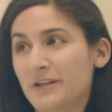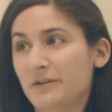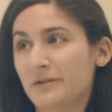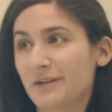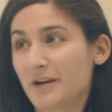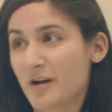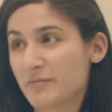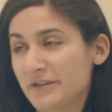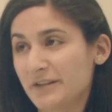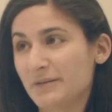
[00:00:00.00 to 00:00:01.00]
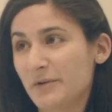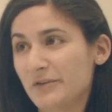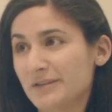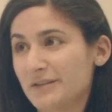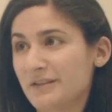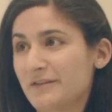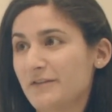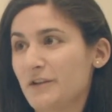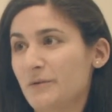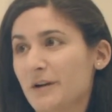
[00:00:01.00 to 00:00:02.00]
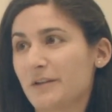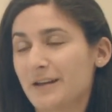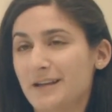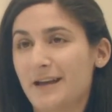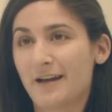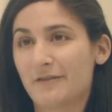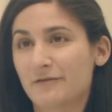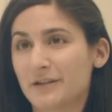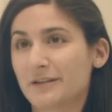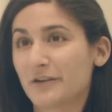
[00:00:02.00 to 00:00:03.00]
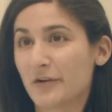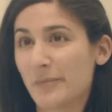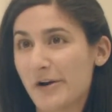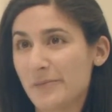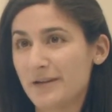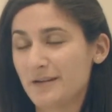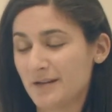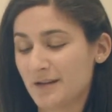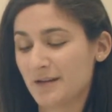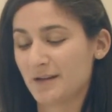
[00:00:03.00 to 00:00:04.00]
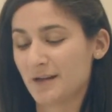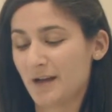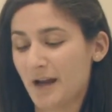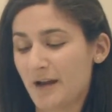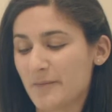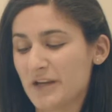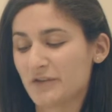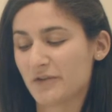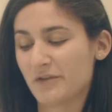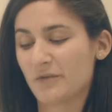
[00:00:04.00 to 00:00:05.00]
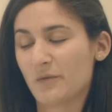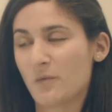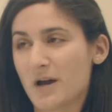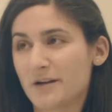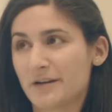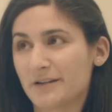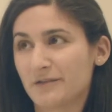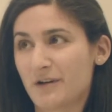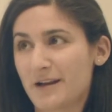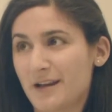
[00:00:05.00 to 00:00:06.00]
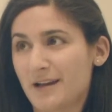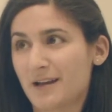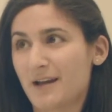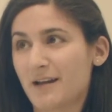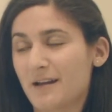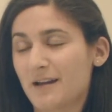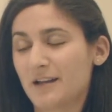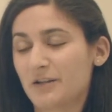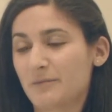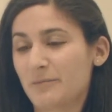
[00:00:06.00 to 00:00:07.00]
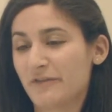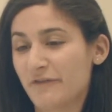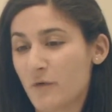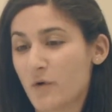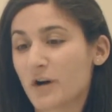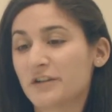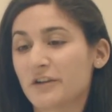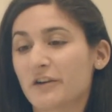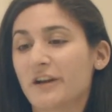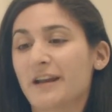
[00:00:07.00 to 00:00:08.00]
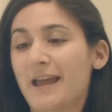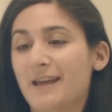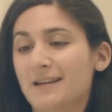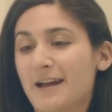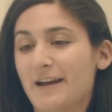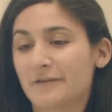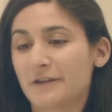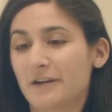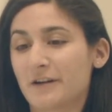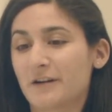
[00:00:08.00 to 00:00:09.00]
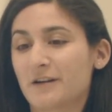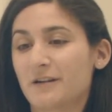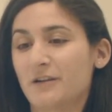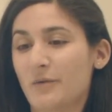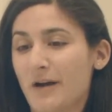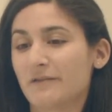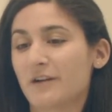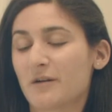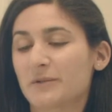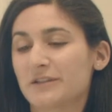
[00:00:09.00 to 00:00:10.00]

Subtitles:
use a garbage disposal if you are lucky to have one in your apartment. Make sure that the water is running before, during, and after you have the garbage